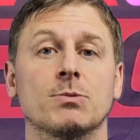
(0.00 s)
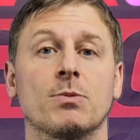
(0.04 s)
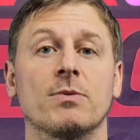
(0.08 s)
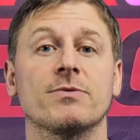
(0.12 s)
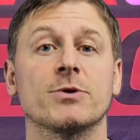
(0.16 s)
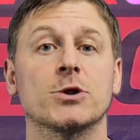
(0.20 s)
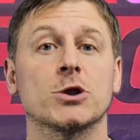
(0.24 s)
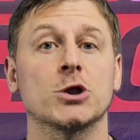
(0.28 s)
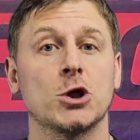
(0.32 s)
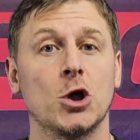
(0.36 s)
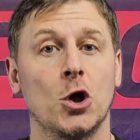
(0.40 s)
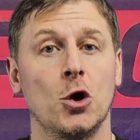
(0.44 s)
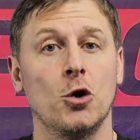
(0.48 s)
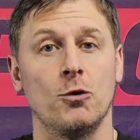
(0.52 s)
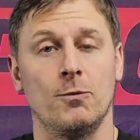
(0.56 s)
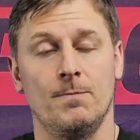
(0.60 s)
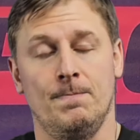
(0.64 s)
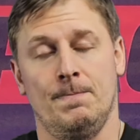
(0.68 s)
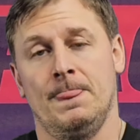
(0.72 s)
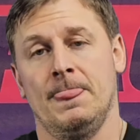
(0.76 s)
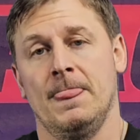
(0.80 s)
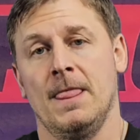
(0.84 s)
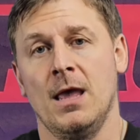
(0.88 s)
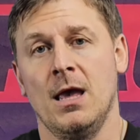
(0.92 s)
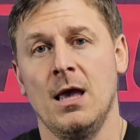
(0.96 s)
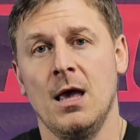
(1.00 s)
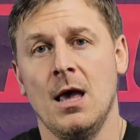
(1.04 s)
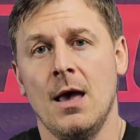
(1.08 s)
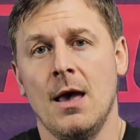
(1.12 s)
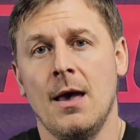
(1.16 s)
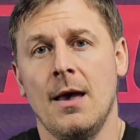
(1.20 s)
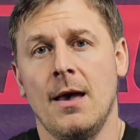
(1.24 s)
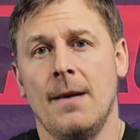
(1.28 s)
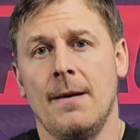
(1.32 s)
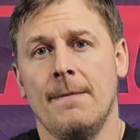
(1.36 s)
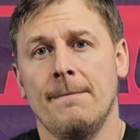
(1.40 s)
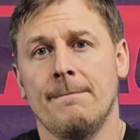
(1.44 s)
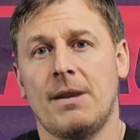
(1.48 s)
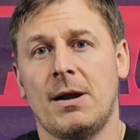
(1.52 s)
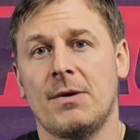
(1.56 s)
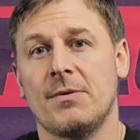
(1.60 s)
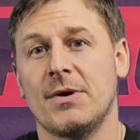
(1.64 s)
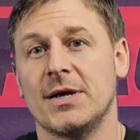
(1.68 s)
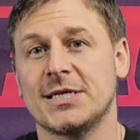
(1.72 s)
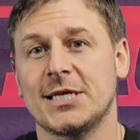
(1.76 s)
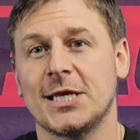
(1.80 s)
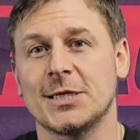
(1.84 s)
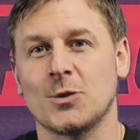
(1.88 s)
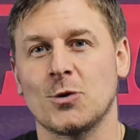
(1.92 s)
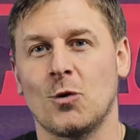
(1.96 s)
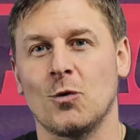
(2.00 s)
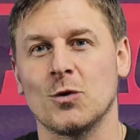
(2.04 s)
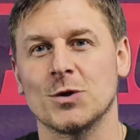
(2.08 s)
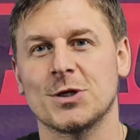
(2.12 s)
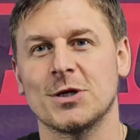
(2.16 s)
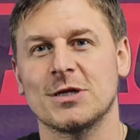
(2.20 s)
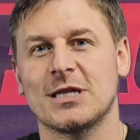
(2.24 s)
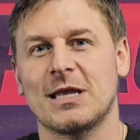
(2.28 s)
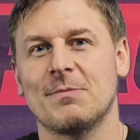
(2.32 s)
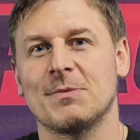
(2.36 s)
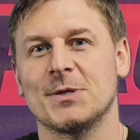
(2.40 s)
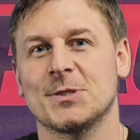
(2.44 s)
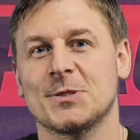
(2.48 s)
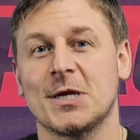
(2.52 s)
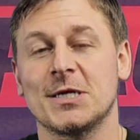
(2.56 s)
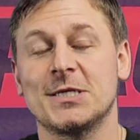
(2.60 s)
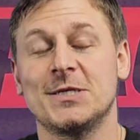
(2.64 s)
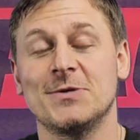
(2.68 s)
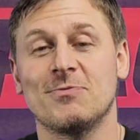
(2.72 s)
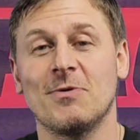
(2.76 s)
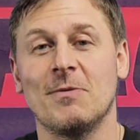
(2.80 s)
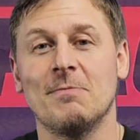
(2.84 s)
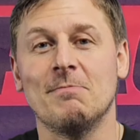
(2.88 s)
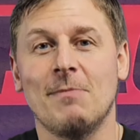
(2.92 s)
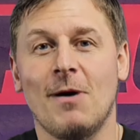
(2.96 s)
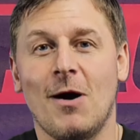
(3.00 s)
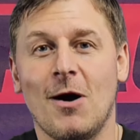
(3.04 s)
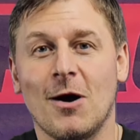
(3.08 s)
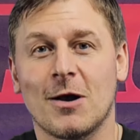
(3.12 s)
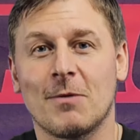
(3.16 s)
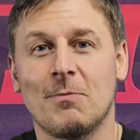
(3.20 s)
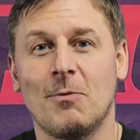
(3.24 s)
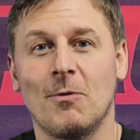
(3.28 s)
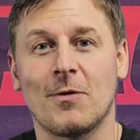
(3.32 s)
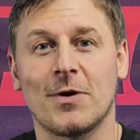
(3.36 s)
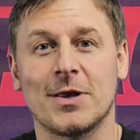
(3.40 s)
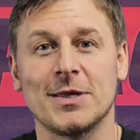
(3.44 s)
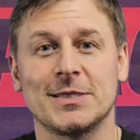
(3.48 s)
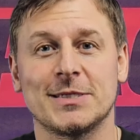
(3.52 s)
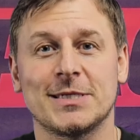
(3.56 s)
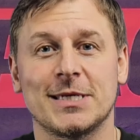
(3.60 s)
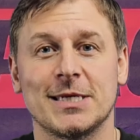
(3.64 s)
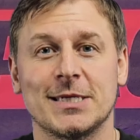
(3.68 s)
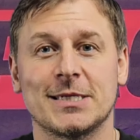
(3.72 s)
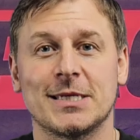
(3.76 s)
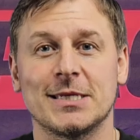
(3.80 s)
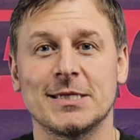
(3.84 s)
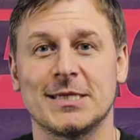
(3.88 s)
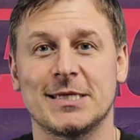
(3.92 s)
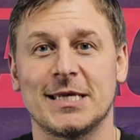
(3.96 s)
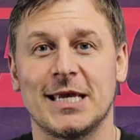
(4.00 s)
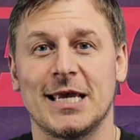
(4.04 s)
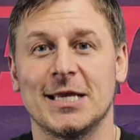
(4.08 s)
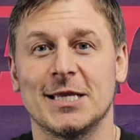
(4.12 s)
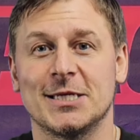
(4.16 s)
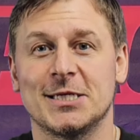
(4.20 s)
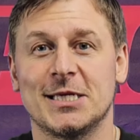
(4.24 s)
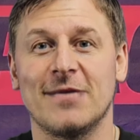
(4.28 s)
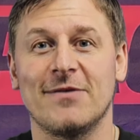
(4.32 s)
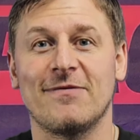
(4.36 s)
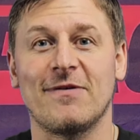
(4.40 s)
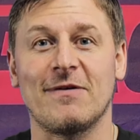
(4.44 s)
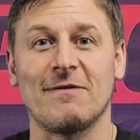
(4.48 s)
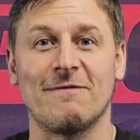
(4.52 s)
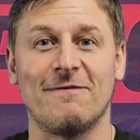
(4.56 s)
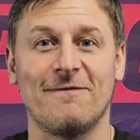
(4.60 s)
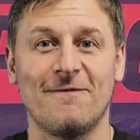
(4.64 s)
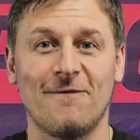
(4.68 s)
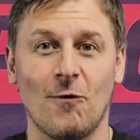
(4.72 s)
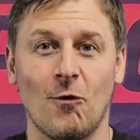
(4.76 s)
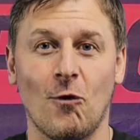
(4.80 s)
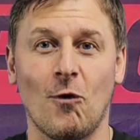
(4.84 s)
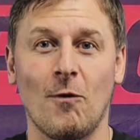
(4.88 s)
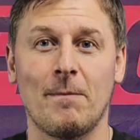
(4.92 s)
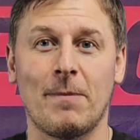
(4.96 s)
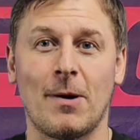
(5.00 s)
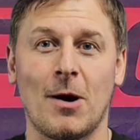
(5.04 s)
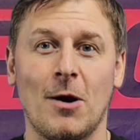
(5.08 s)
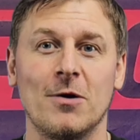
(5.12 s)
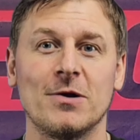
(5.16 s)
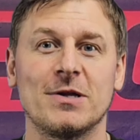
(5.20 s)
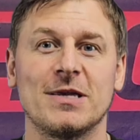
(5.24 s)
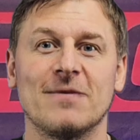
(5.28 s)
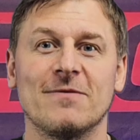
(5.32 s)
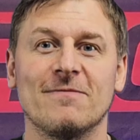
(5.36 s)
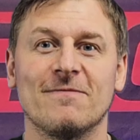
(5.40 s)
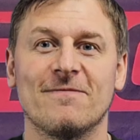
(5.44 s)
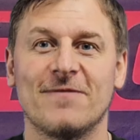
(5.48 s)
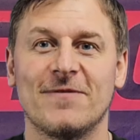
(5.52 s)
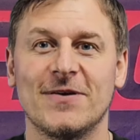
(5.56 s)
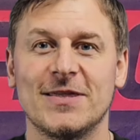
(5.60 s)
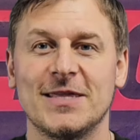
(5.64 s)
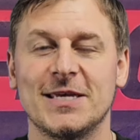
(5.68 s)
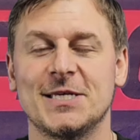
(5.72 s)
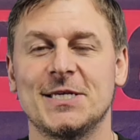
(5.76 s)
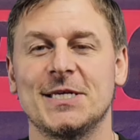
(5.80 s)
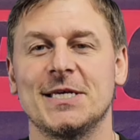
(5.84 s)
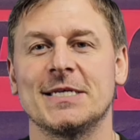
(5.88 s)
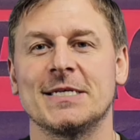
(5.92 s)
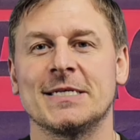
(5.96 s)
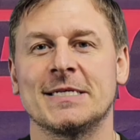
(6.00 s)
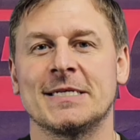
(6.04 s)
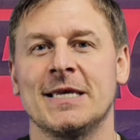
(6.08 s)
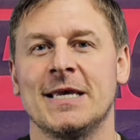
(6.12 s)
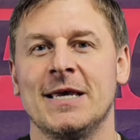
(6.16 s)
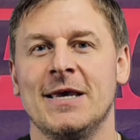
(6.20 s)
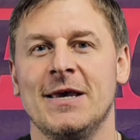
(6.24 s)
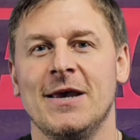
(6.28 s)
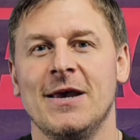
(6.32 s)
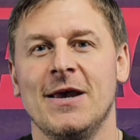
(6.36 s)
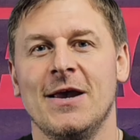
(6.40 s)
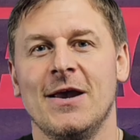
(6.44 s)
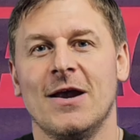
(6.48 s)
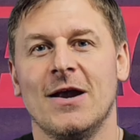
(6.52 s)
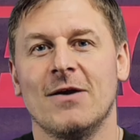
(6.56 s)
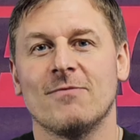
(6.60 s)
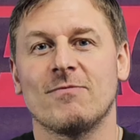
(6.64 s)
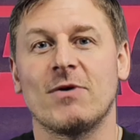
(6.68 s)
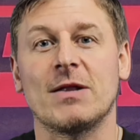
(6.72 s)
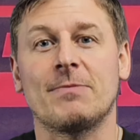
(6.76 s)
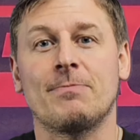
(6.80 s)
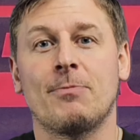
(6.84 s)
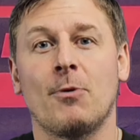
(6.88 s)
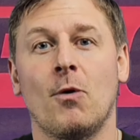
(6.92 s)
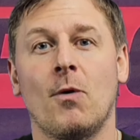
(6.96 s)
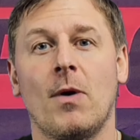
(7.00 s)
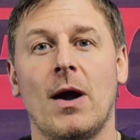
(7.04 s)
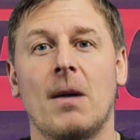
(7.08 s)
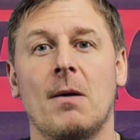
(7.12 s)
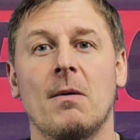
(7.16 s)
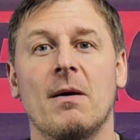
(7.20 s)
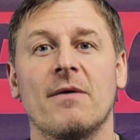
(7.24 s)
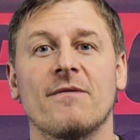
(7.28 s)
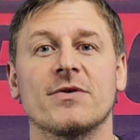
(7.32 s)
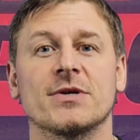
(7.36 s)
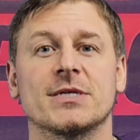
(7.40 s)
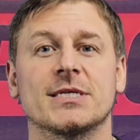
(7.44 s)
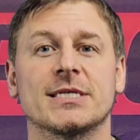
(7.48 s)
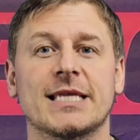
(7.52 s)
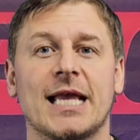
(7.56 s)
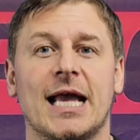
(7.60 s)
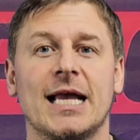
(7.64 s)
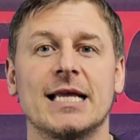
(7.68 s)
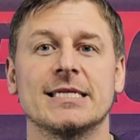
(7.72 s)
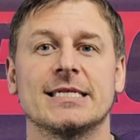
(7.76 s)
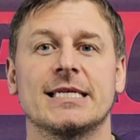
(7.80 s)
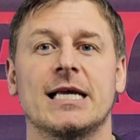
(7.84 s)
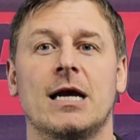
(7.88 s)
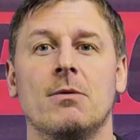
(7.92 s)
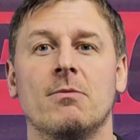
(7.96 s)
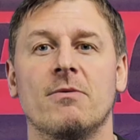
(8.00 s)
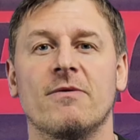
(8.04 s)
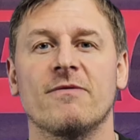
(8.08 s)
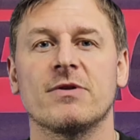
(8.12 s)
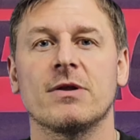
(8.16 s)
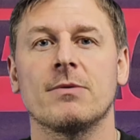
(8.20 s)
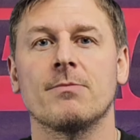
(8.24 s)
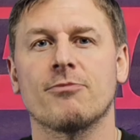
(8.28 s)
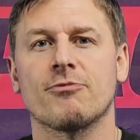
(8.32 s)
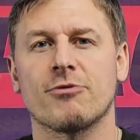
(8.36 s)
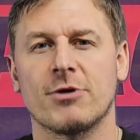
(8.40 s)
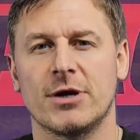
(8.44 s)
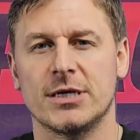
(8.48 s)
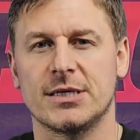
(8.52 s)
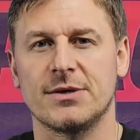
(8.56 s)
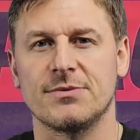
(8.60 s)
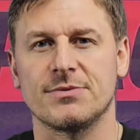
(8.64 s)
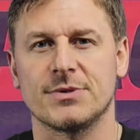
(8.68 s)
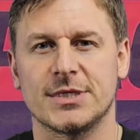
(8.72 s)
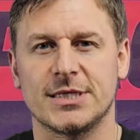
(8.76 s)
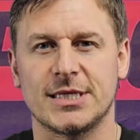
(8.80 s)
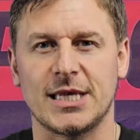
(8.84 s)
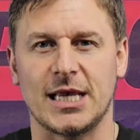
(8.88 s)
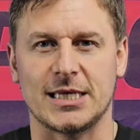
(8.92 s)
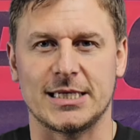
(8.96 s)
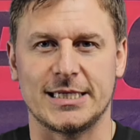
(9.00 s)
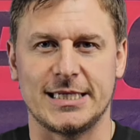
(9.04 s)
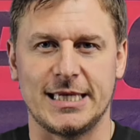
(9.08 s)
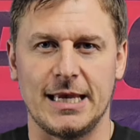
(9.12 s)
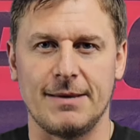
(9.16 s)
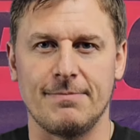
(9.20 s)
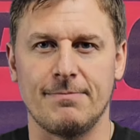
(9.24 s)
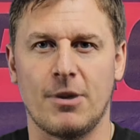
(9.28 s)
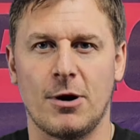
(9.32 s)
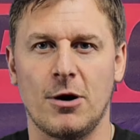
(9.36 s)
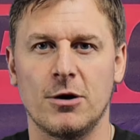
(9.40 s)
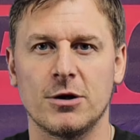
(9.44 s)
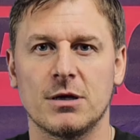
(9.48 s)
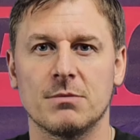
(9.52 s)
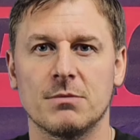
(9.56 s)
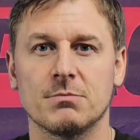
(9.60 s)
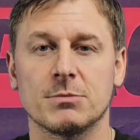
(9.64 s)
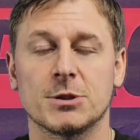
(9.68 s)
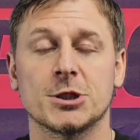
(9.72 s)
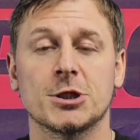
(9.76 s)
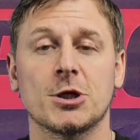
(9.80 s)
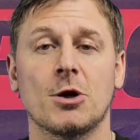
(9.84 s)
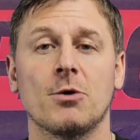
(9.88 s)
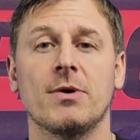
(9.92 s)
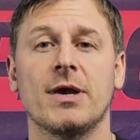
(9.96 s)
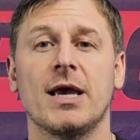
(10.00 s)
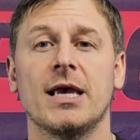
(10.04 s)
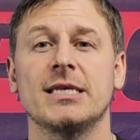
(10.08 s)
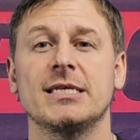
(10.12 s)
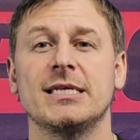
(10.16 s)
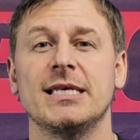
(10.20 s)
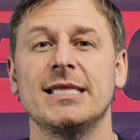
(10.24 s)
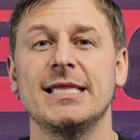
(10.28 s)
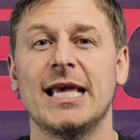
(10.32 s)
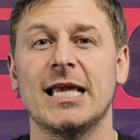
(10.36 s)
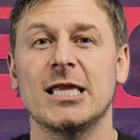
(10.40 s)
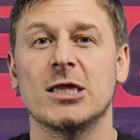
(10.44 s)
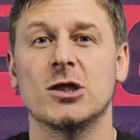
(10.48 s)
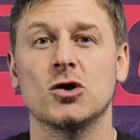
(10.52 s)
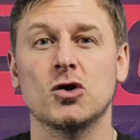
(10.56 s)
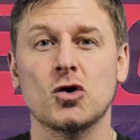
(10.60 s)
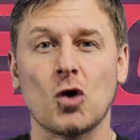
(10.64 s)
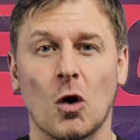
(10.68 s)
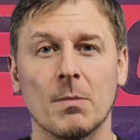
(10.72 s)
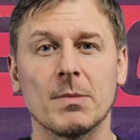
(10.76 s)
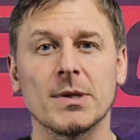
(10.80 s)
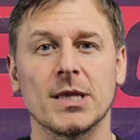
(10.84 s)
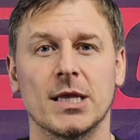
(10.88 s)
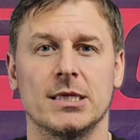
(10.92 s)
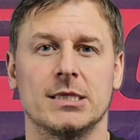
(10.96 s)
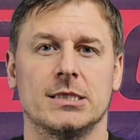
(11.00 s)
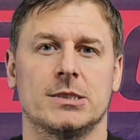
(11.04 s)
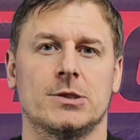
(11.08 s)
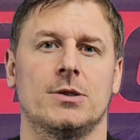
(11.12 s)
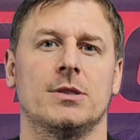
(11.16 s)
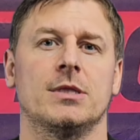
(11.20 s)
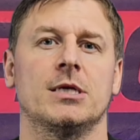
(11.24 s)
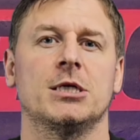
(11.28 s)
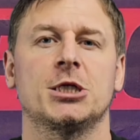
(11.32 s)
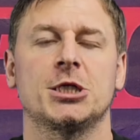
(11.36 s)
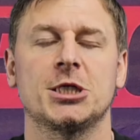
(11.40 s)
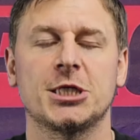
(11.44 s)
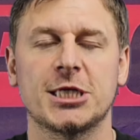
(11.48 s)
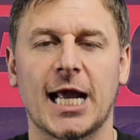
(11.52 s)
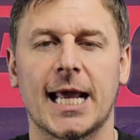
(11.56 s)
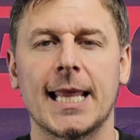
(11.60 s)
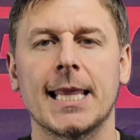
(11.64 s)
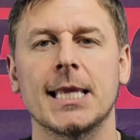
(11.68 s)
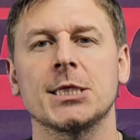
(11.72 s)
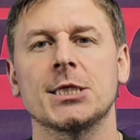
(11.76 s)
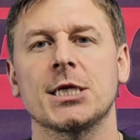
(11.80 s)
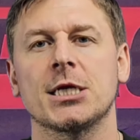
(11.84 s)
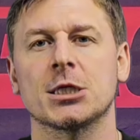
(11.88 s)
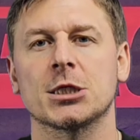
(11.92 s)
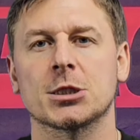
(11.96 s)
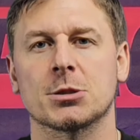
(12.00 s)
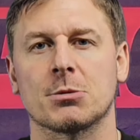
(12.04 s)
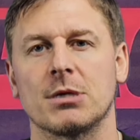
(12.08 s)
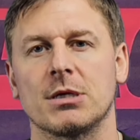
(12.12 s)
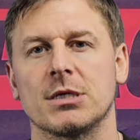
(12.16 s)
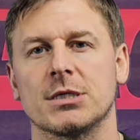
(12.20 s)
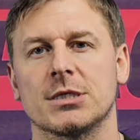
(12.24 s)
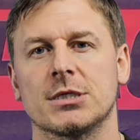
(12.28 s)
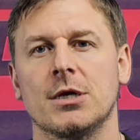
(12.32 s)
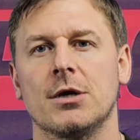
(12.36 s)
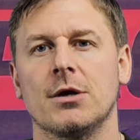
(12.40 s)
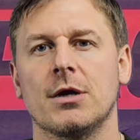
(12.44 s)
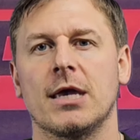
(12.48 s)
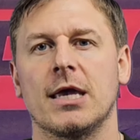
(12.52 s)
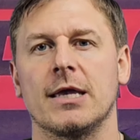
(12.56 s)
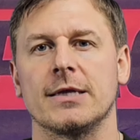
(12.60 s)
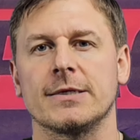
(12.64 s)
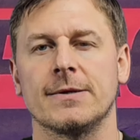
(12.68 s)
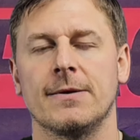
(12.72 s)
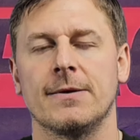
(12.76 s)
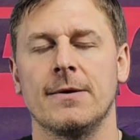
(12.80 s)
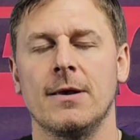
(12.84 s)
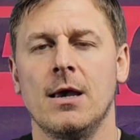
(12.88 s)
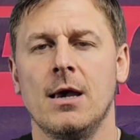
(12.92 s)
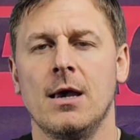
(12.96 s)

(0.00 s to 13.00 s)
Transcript: with 2. Perez has also demonstrated remarkable consistency, achieving 4 podium finishes. Red Bull, however, stands out with an impressive 16 podiums, showcasing their dominance on this challenging street circuit.